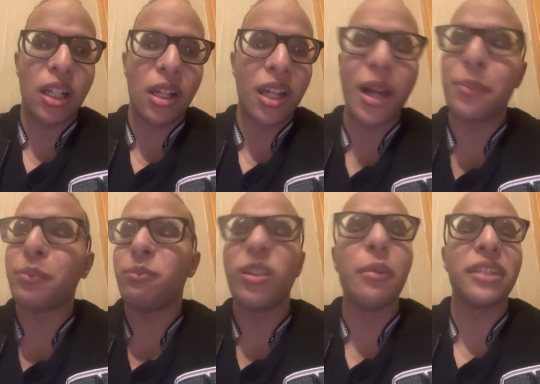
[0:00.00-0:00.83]
I
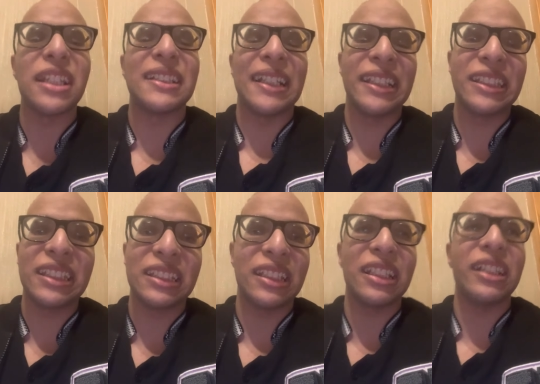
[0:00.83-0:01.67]
probably said
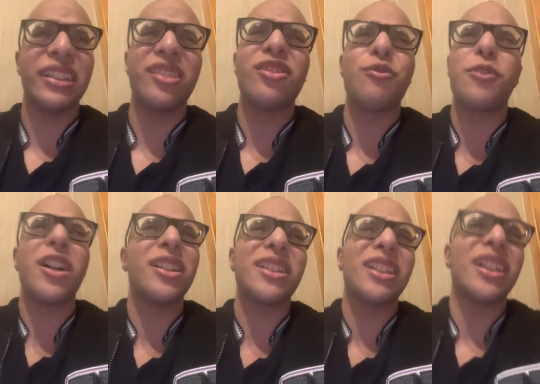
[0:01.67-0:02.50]
Saturday. I don't know why I
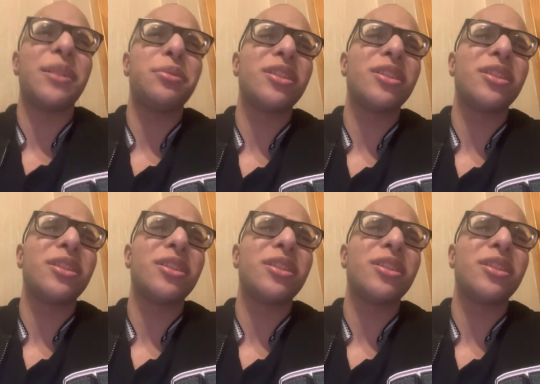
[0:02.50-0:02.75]
said that.